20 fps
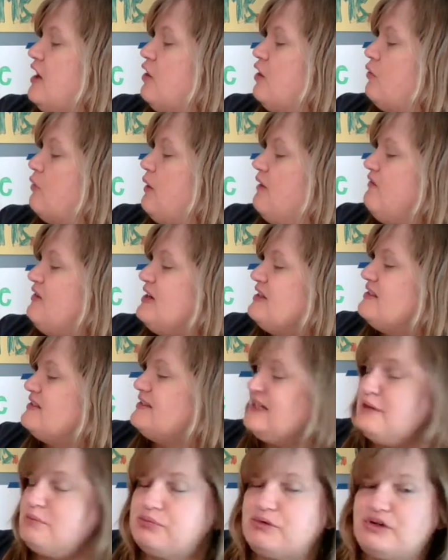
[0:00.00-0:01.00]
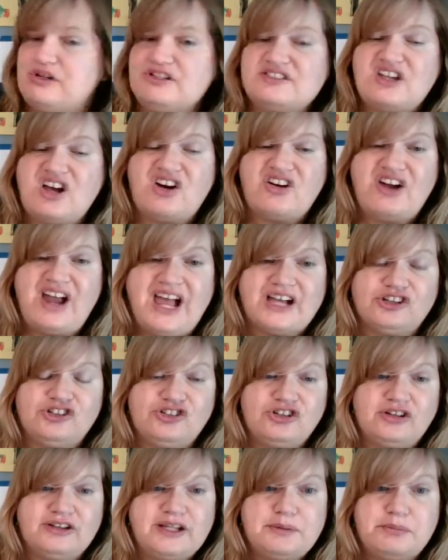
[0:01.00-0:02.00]
Grevy's zebras are
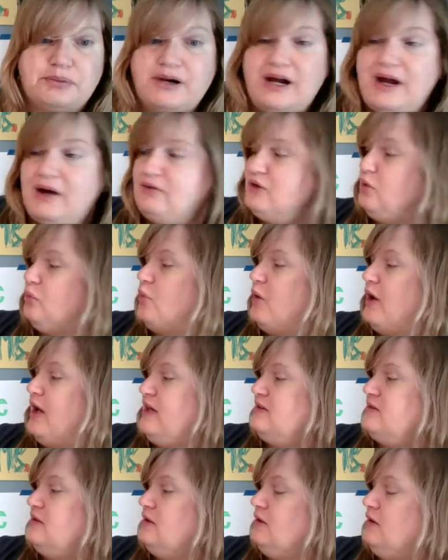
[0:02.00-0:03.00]
actually brown and white.